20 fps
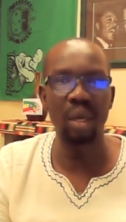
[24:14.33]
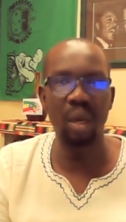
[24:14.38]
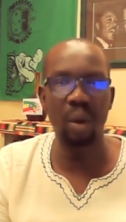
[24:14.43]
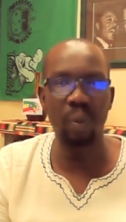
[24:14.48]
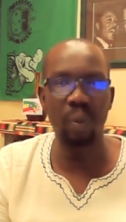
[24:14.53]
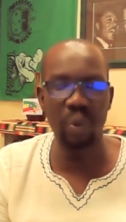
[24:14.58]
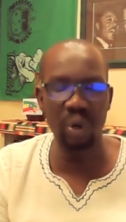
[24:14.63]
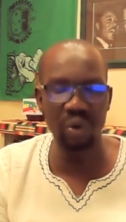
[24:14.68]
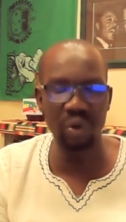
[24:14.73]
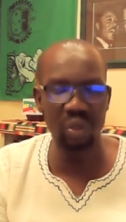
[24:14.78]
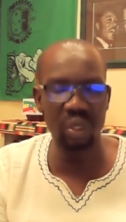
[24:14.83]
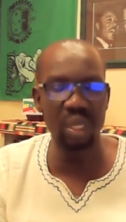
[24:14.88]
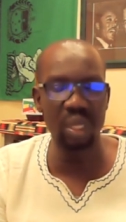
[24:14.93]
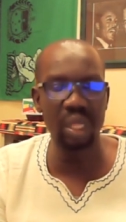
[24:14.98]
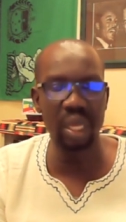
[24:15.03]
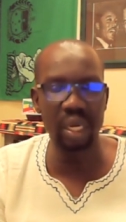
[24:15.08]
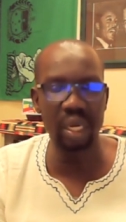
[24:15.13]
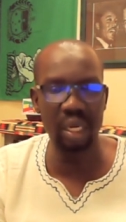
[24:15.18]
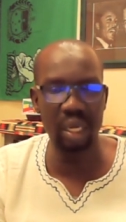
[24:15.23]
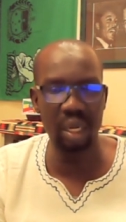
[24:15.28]
a person
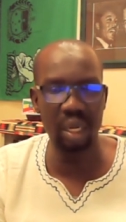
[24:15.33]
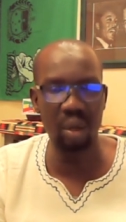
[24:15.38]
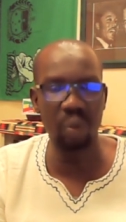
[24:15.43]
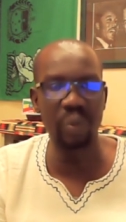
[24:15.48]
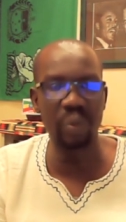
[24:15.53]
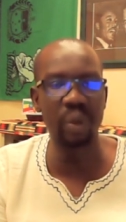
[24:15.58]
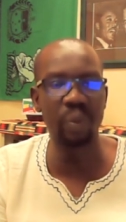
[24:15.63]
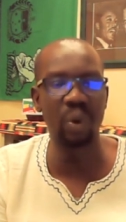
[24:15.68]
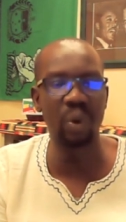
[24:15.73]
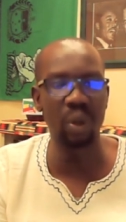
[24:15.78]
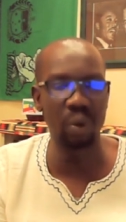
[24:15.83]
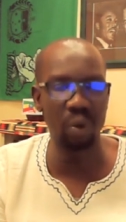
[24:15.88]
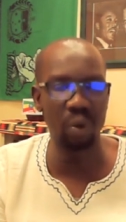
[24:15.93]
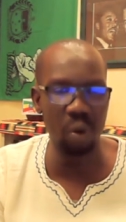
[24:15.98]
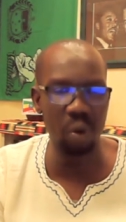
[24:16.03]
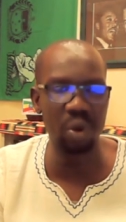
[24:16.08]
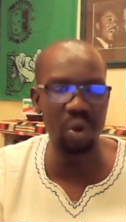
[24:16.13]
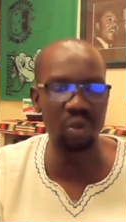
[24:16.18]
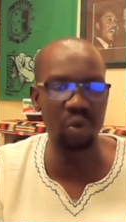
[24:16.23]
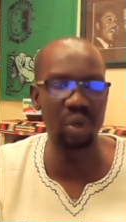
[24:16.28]
that people
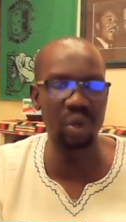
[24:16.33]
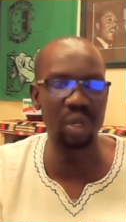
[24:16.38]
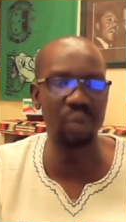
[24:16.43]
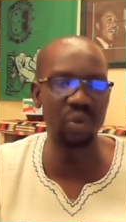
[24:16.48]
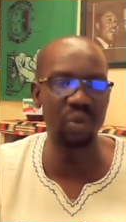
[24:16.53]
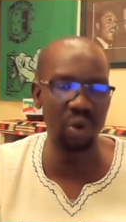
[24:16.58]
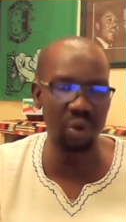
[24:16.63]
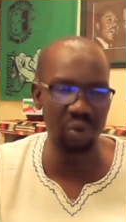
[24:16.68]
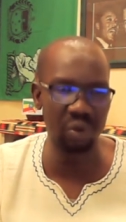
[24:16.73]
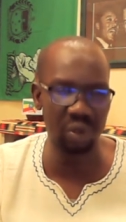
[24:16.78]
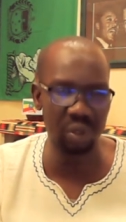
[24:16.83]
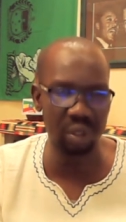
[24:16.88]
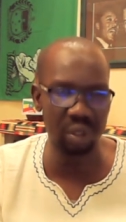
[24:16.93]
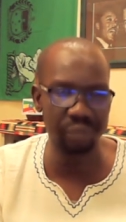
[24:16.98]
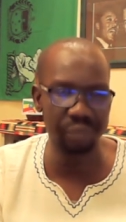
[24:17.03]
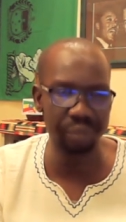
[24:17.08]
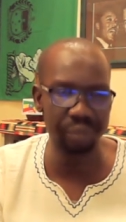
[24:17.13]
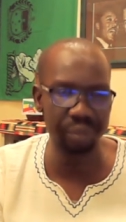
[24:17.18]
almost could have chosen.